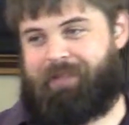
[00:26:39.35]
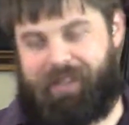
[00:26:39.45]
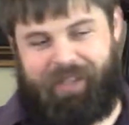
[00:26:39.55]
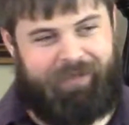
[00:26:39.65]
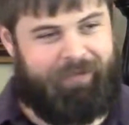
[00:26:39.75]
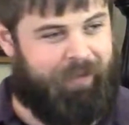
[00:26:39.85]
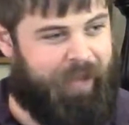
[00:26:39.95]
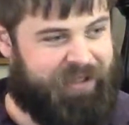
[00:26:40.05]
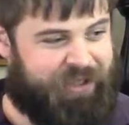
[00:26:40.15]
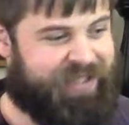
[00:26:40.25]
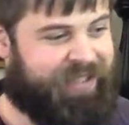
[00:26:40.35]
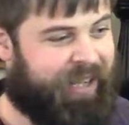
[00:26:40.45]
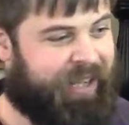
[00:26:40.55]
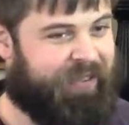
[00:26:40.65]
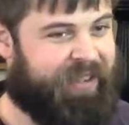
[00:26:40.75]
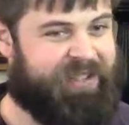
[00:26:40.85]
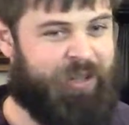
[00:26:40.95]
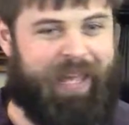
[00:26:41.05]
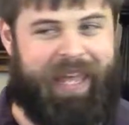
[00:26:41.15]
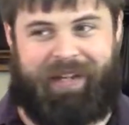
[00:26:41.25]
like as you're studying for this, you
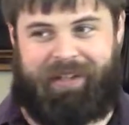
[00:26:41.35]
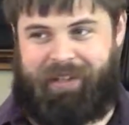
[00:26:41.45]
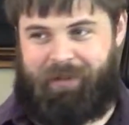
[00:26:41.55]
can't